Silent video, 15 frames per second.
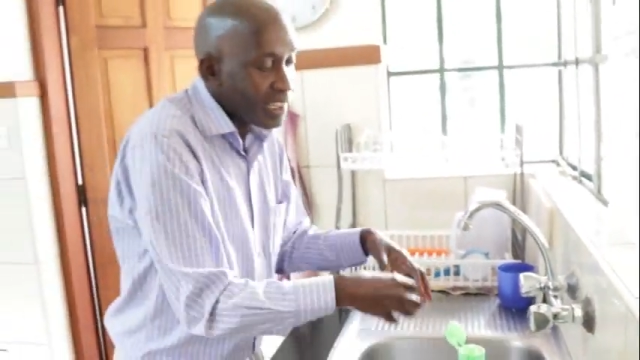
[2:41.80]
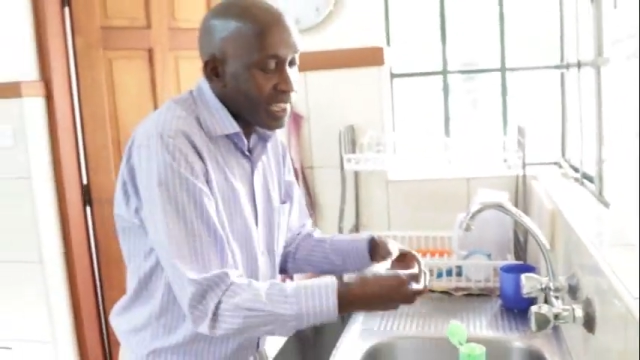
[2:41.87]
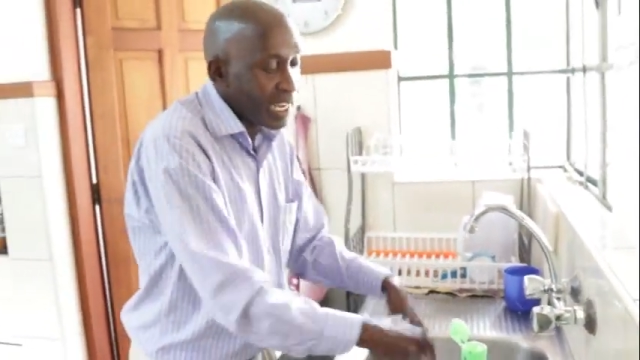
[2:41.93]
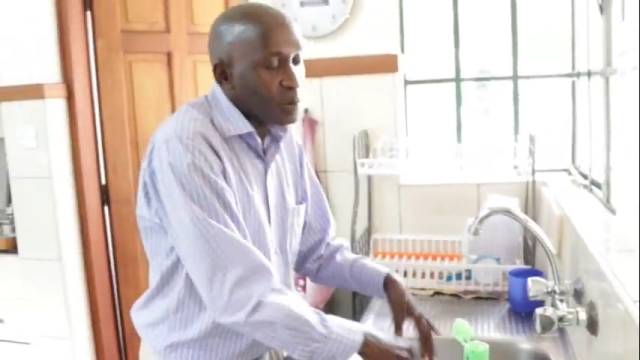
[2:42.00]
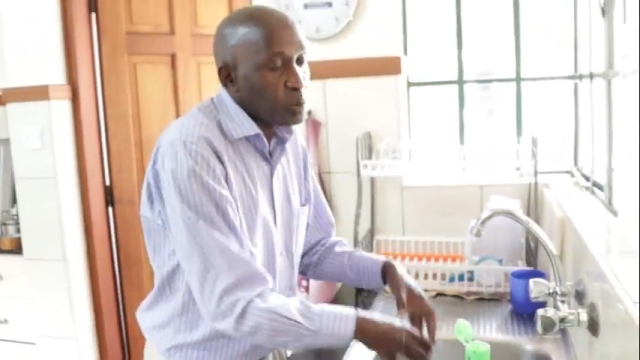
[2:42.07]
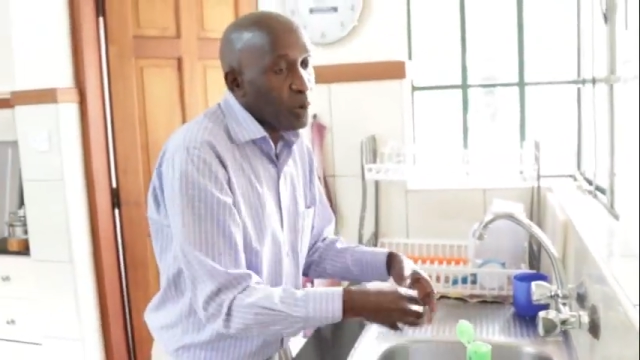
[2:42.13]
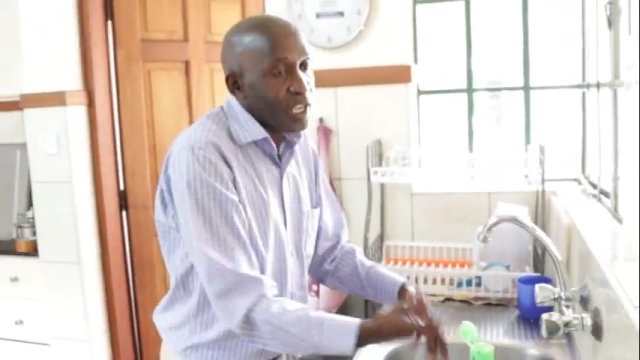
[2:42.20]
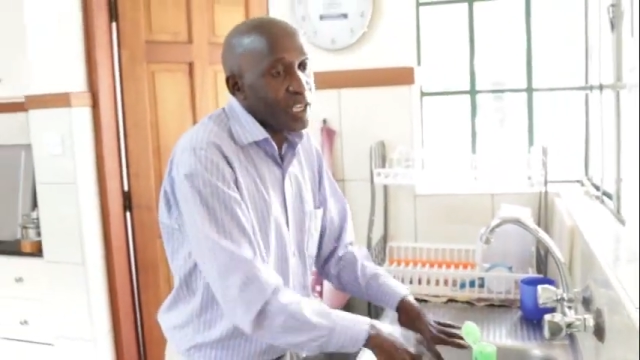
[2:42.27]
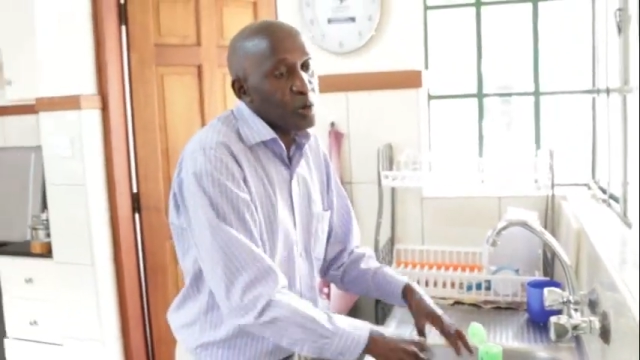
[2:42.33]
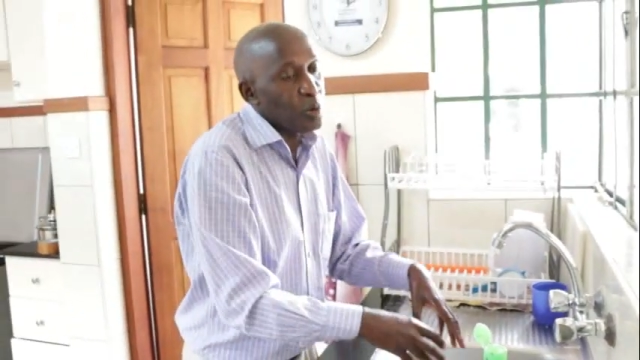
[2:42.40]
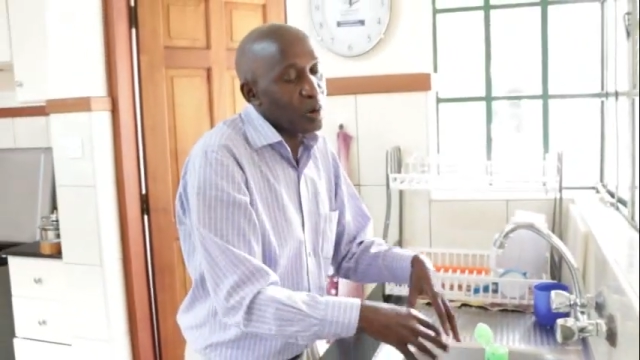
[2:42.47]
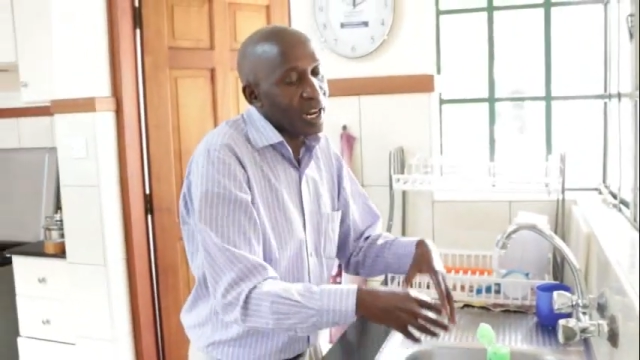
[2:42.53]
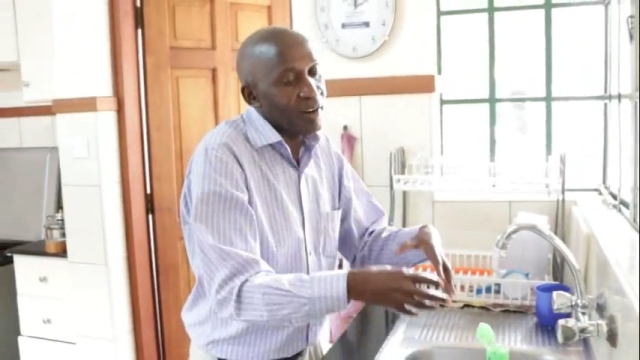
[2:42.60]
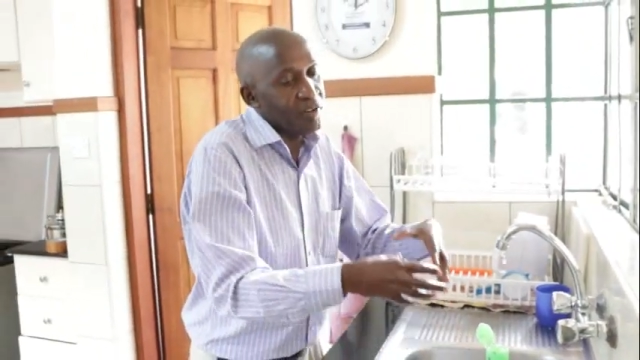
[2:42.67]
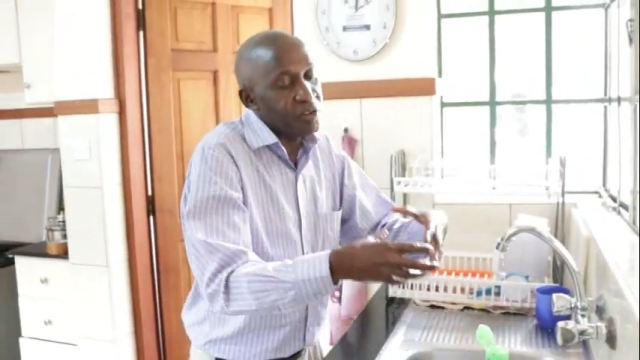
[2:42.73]
That way
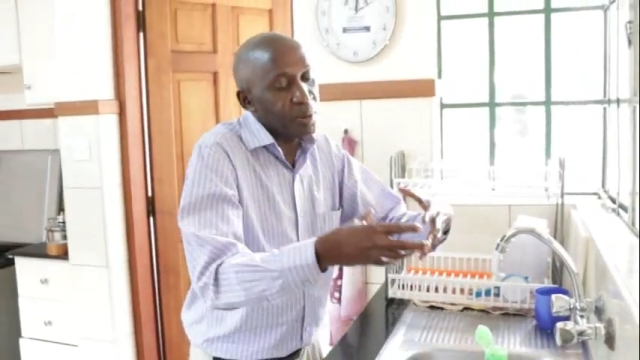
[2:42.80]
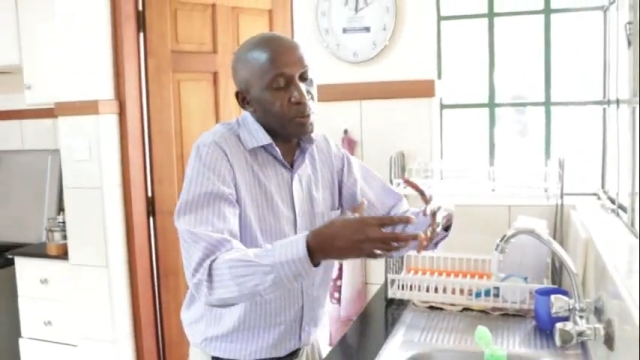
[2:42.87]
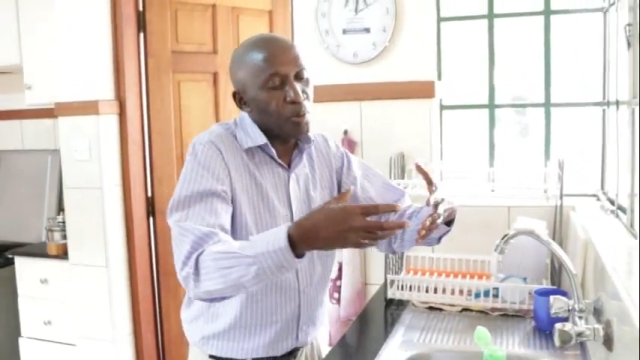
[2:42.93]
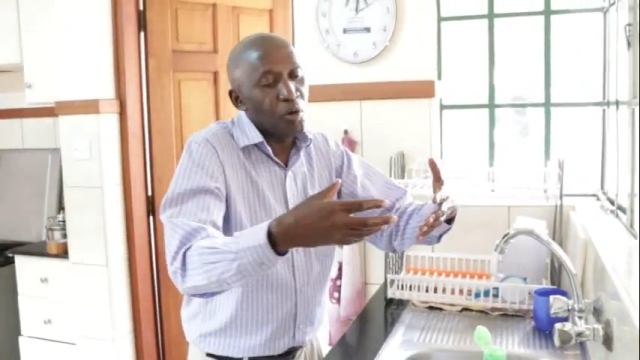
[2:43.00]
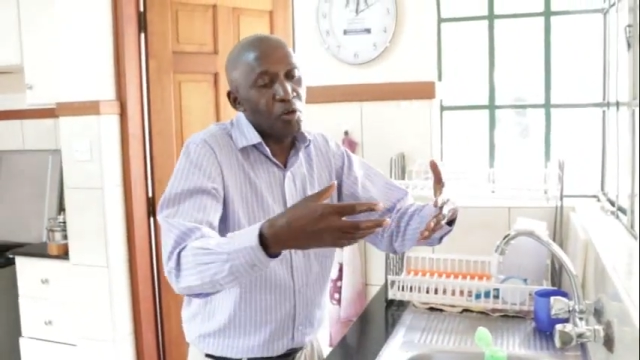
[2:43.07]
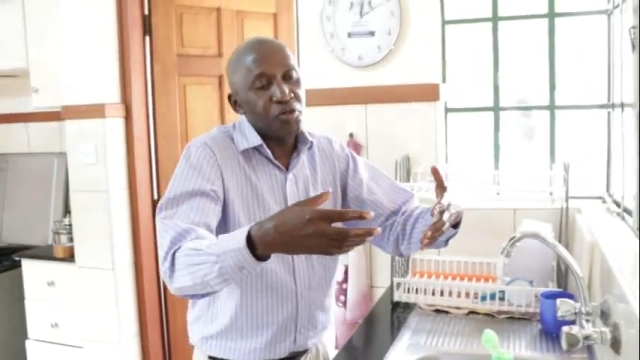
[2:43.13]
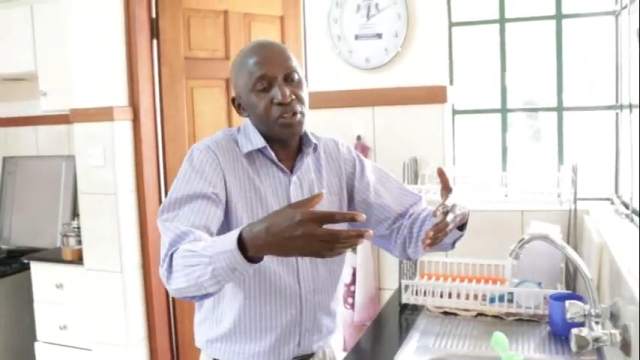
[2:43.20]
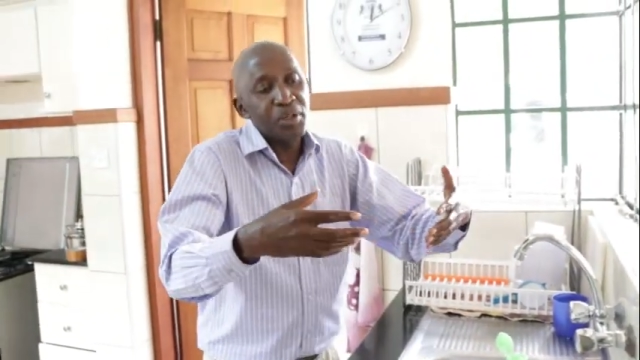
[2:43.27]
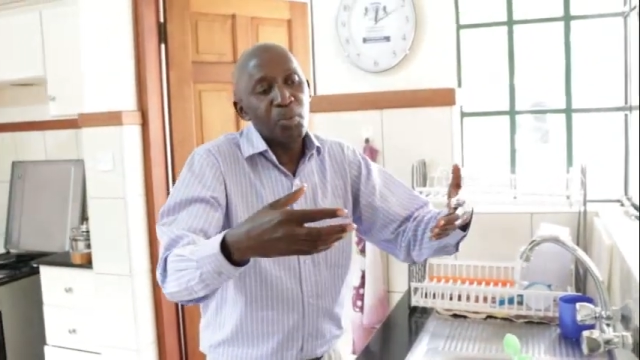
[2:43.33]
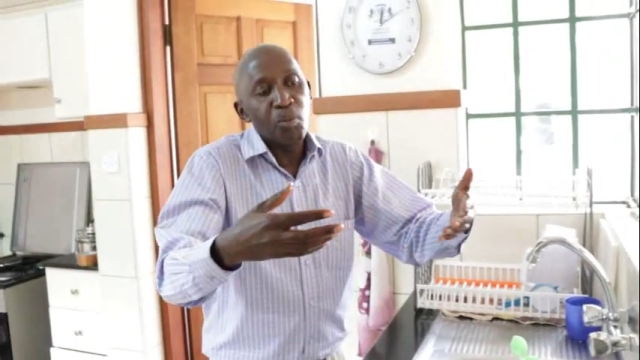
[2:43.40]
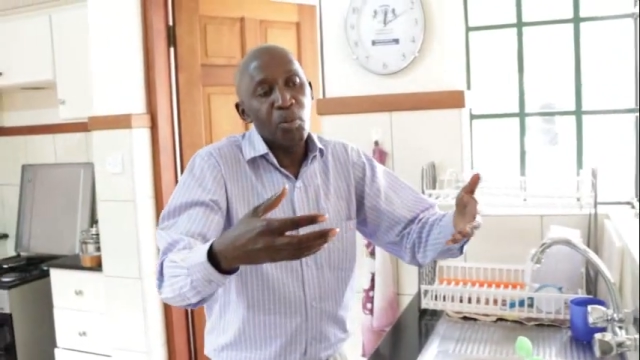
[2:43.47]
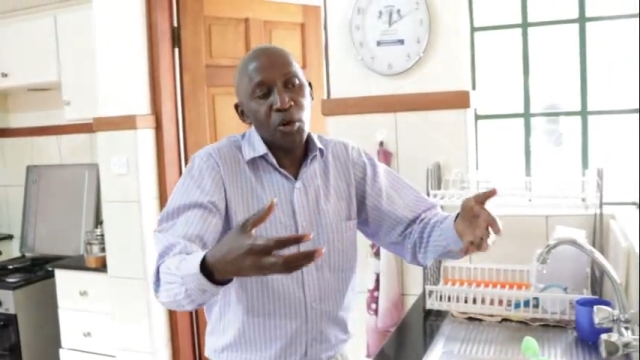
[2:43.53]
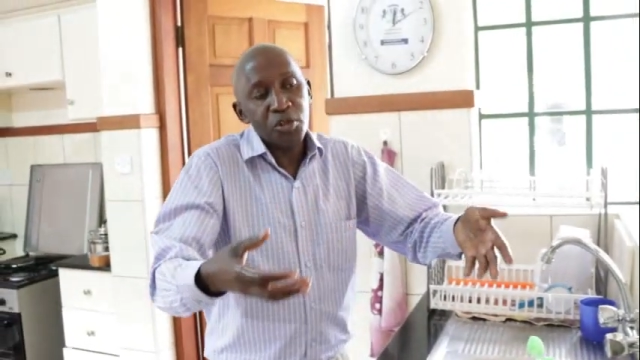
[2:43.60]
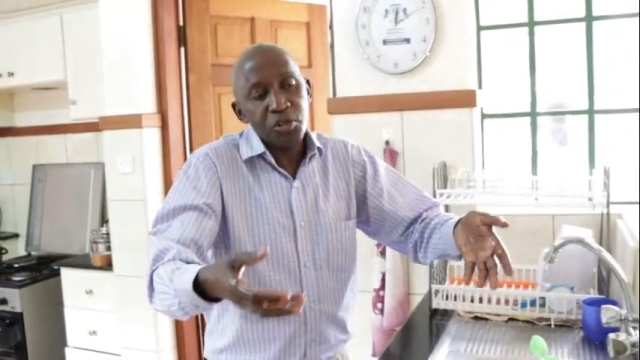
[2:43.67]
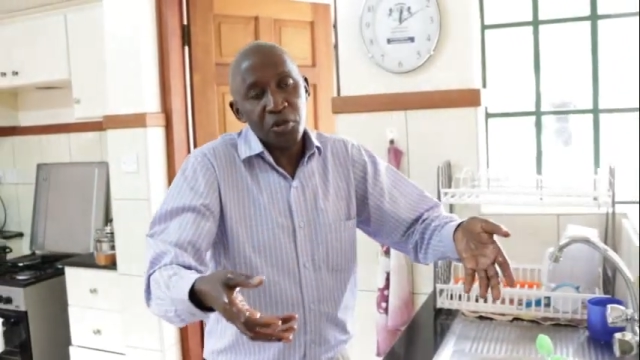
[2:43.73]
you will have removed
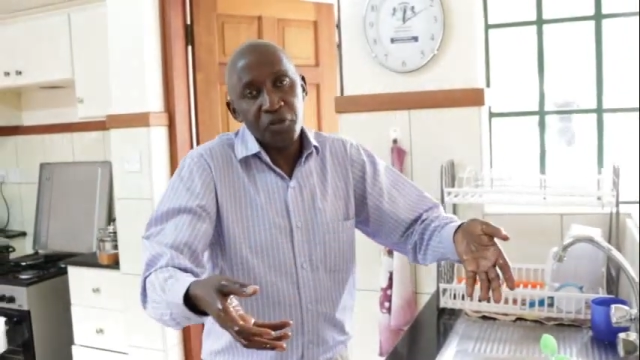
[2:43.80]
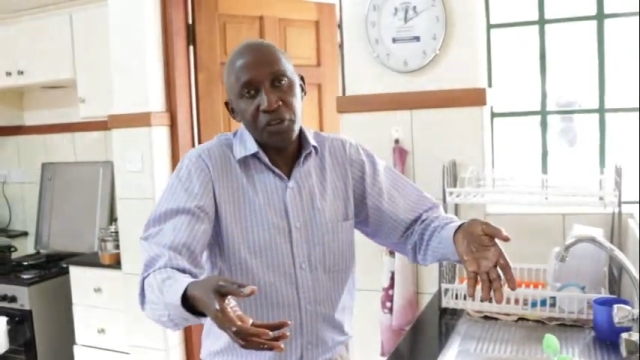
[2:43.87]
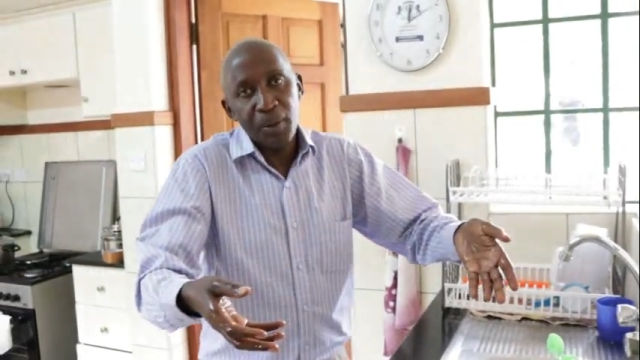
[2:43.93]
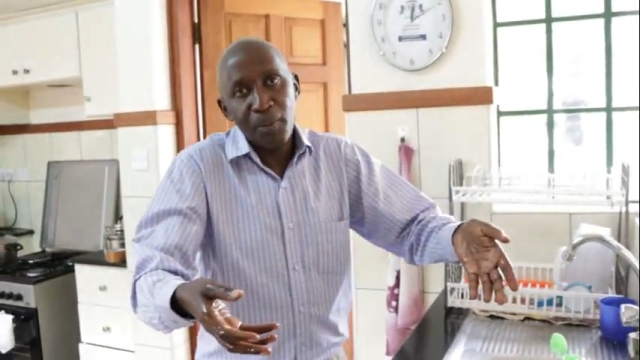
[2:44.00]
most of